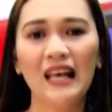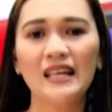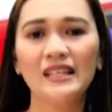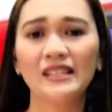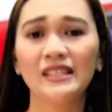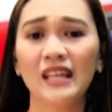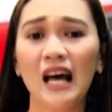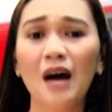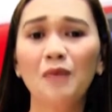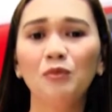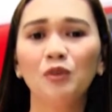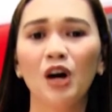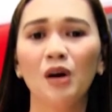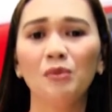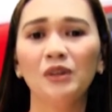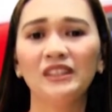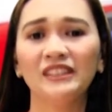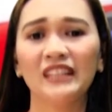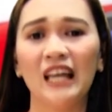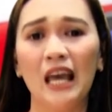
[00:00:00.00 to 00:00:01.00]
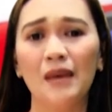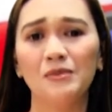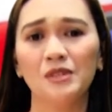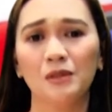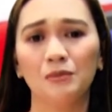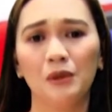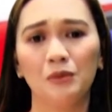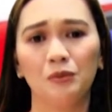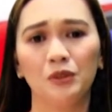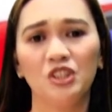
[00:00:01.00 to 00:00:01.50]
Some common types
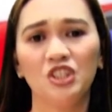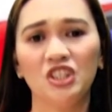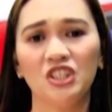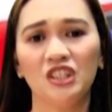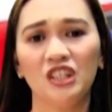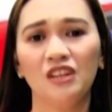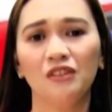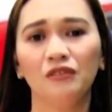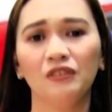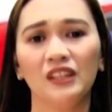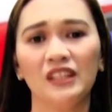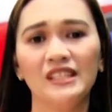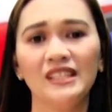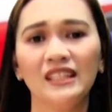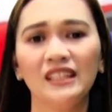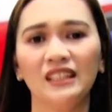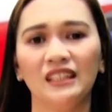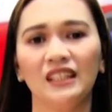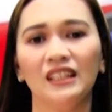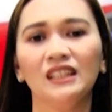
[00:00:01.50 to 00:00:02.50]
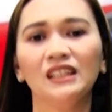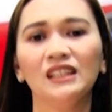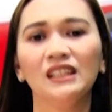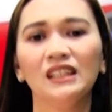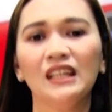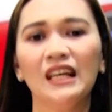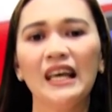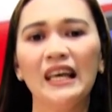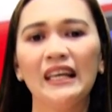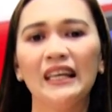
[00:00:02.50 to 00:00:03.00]
of appreciative
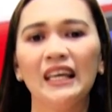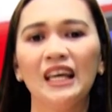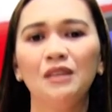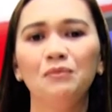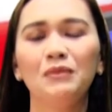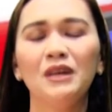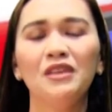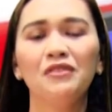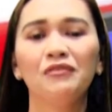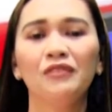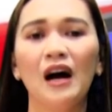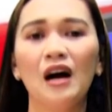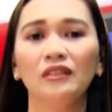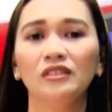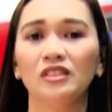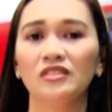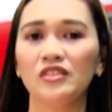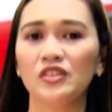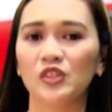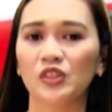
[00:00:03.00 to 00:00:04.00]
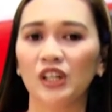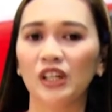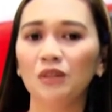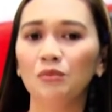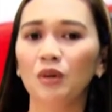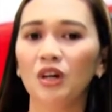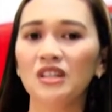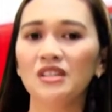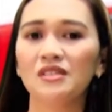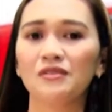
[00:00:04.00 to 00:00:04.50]
listening can be found on
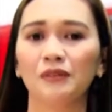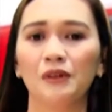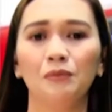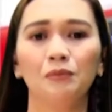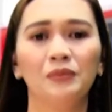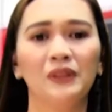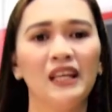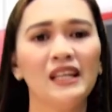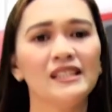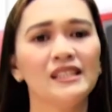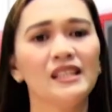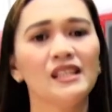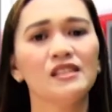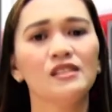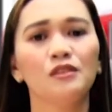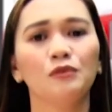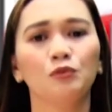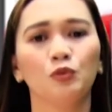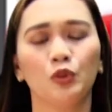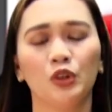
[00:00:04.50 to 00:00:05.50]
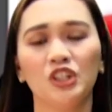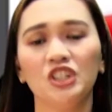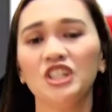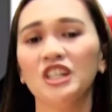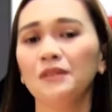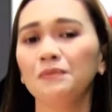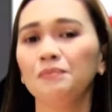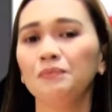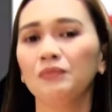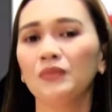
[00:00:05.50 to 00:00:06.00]
sermons from places of
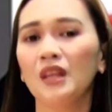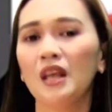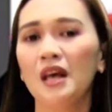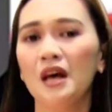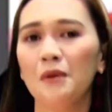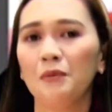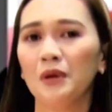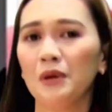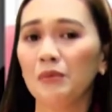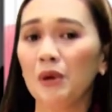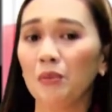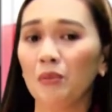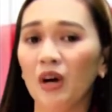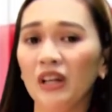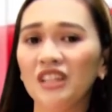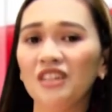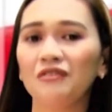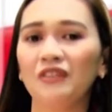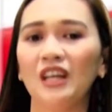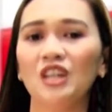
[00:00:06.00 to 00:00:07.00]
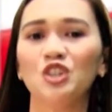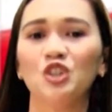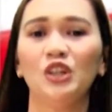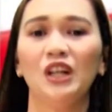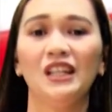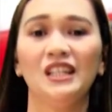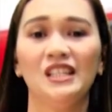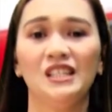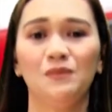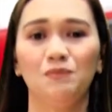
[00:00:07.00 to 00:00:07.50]
worship, from a
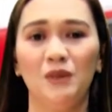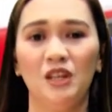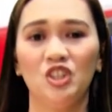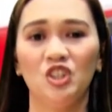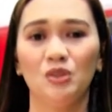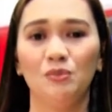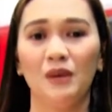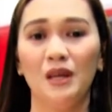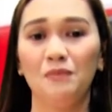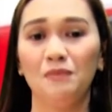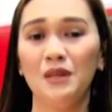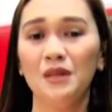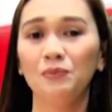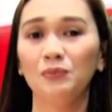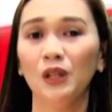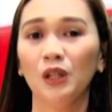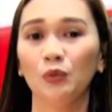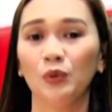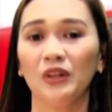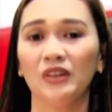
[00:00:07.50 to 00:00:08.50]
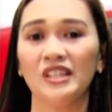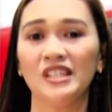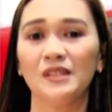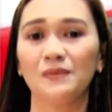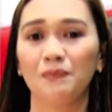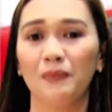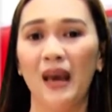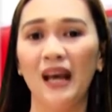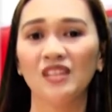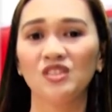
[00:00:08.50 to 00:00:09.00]
motivational speech by people we
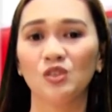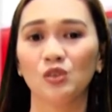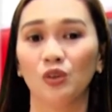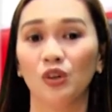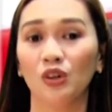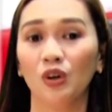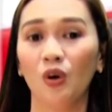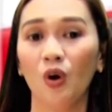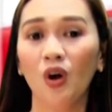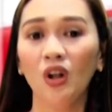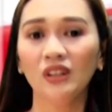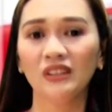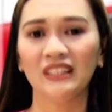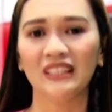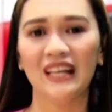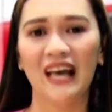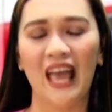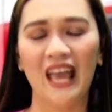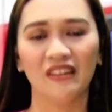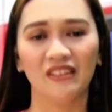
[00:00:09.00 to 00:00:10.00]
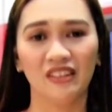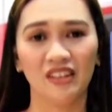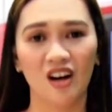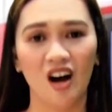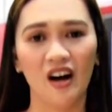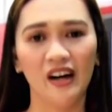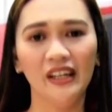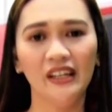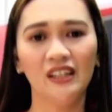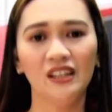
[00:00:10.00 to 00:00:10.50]
respect or hold in high
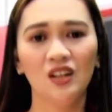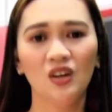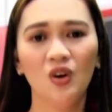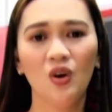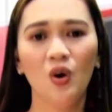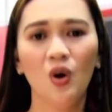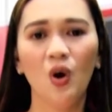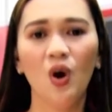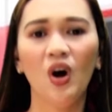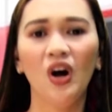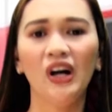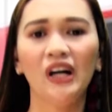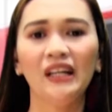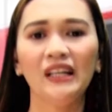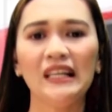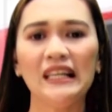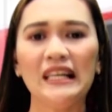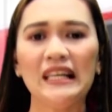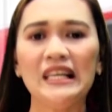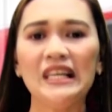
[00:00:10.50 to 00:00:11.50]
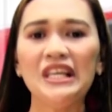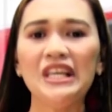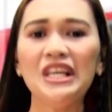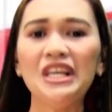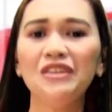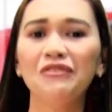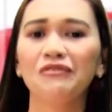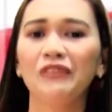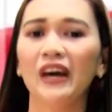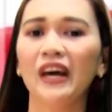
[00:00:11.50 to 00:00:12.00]
regard, or
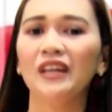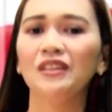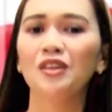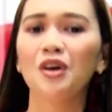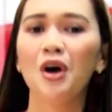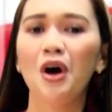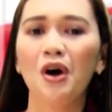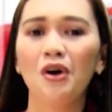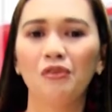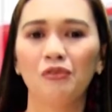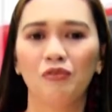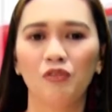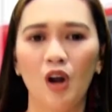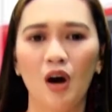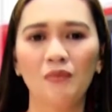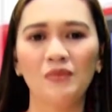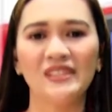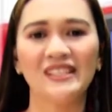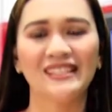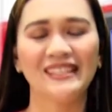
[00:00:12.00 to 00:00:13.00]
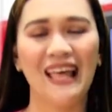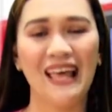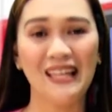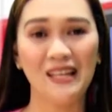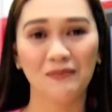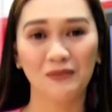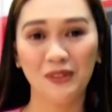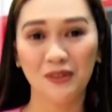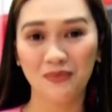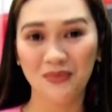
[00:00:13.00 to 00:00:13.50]
even from a
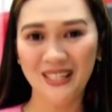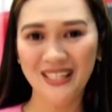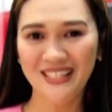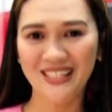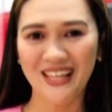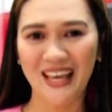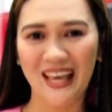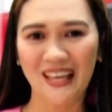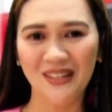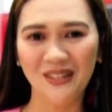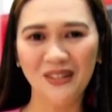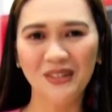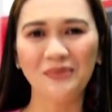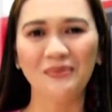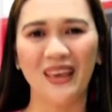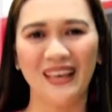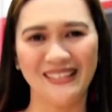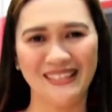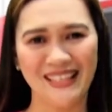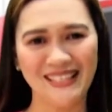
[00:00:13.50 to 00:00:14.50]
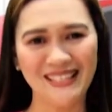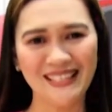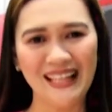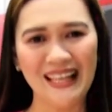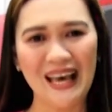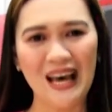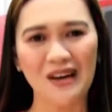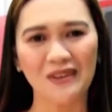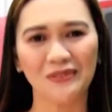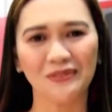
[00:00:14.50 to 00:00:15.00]
stand-up comedian who makes us
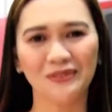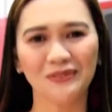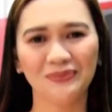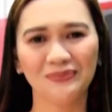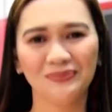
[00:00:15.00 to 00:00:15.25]
laugh.